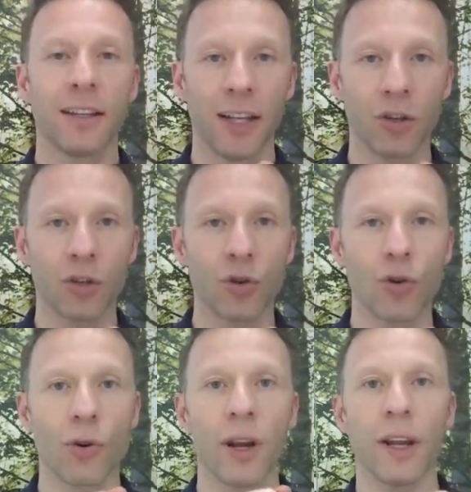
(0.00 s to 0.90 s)
Get your
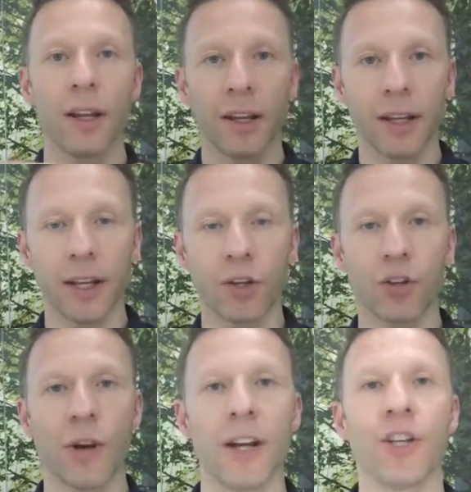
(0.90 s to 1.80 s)
story, get your
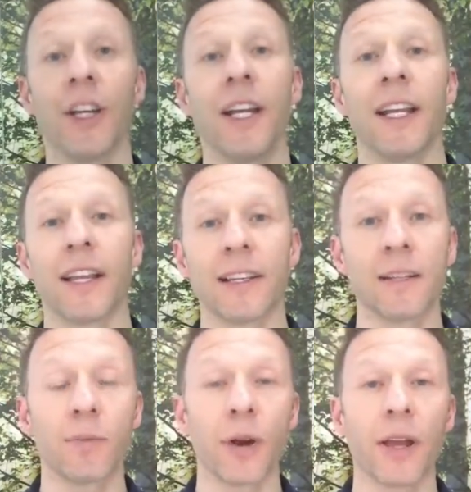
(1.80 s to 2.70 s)
strategy. That's
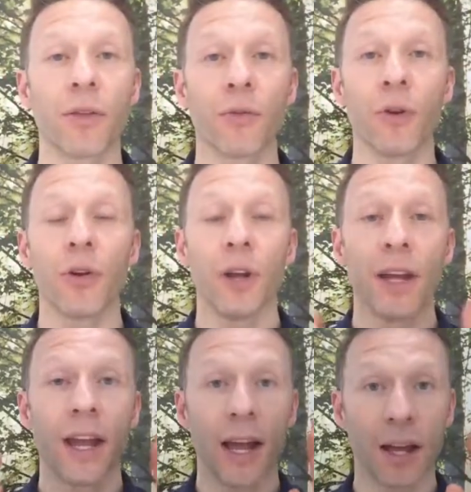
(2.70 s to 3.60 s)
the breakthrough.
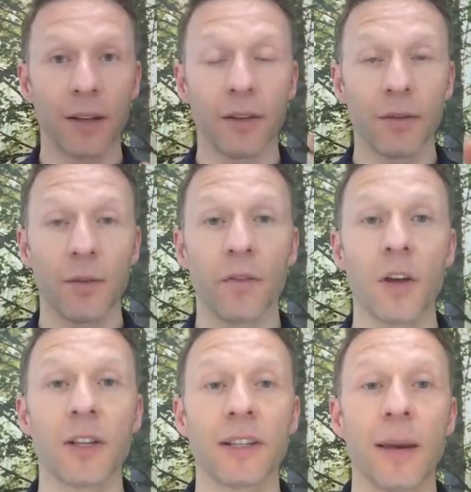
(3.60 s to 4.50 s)
And the
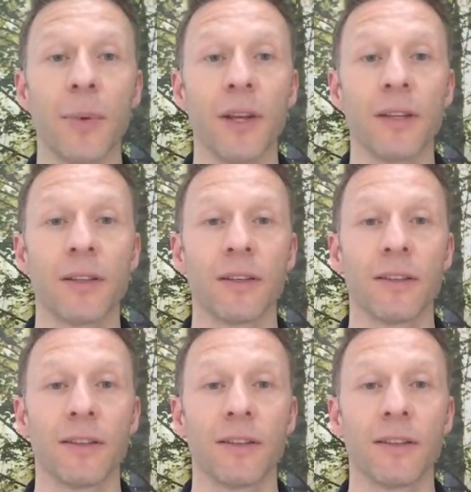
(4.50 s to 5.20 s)
first step is,